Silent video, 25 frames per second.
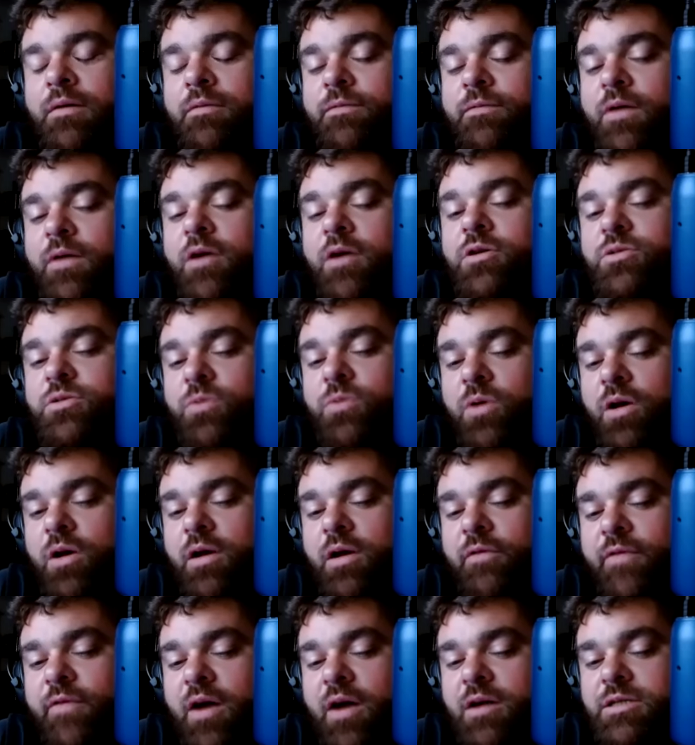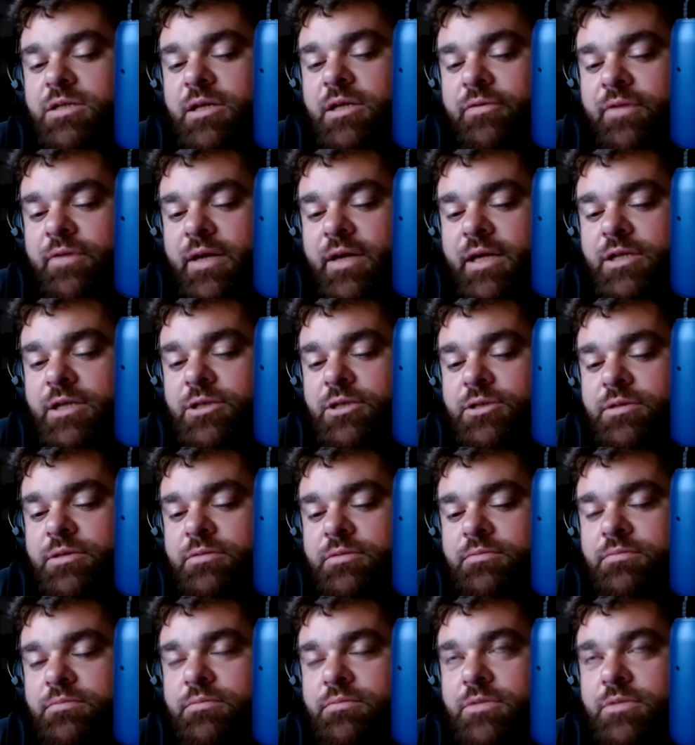First, we're gonna Foxy Fish
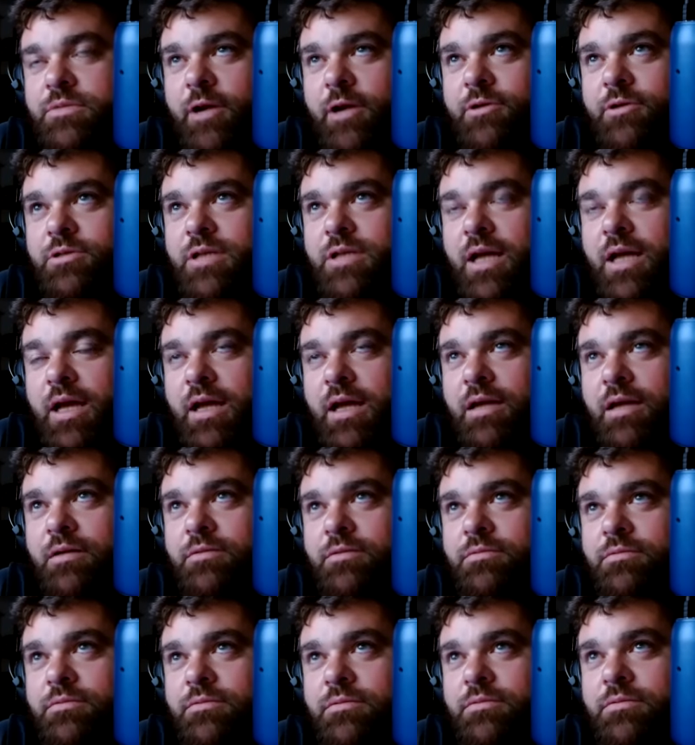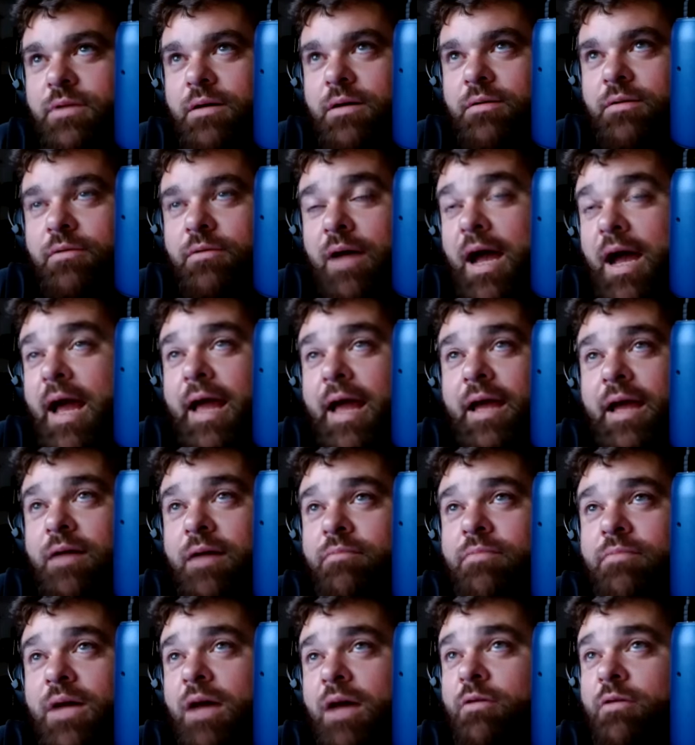Thursday. Well, I
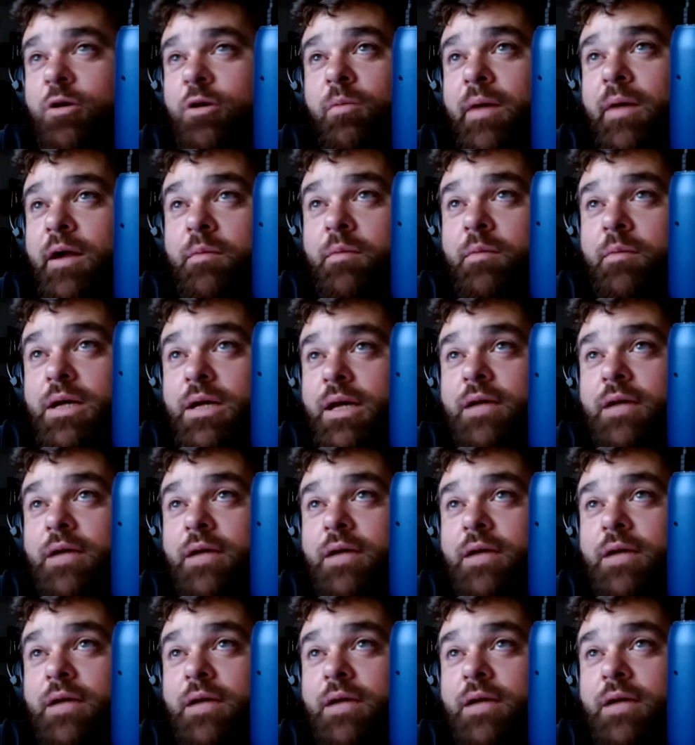am. I don't know about everybody